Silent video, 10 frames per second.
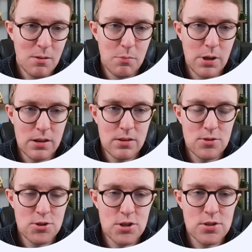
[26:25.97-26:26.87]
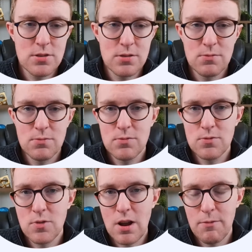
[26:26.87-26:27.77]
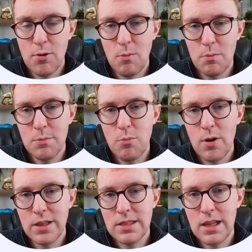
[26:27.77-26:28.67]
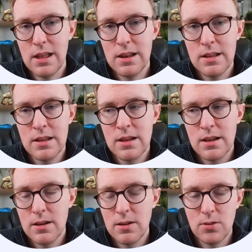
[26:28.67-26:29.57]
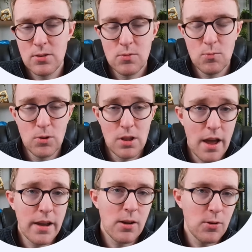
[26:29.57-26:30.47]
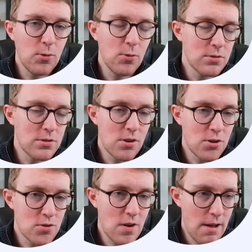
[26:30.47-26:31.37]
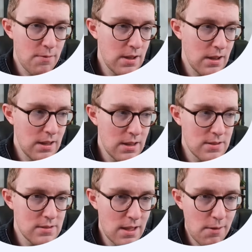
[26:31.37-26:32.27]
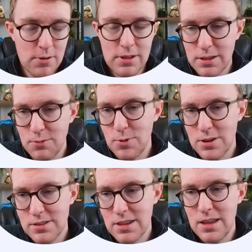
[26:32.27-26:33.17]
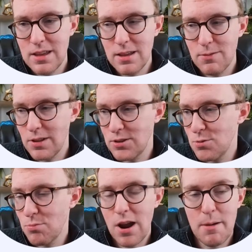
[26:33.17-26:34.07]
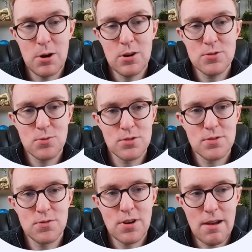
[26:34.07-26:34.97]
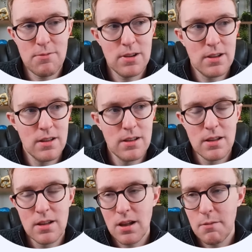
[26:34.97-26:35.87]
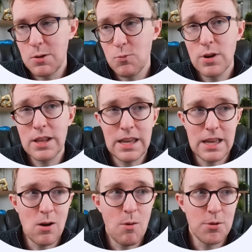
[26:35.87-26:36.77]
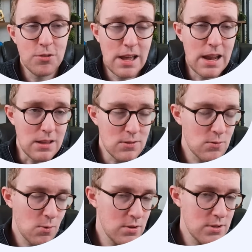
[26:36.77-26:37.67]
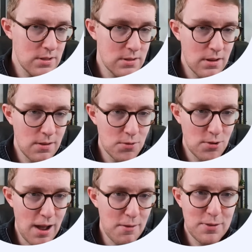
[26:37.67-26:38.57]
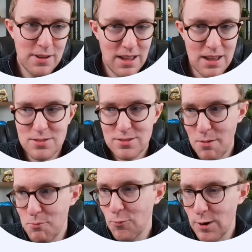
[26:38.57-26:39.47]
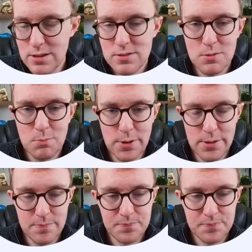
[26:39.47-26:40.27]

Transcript: but just to drive home the point that relying on Google search traffic is definitely risky if that's your primary source of traffic. I mean, really, almost any source of traffic has some risk, but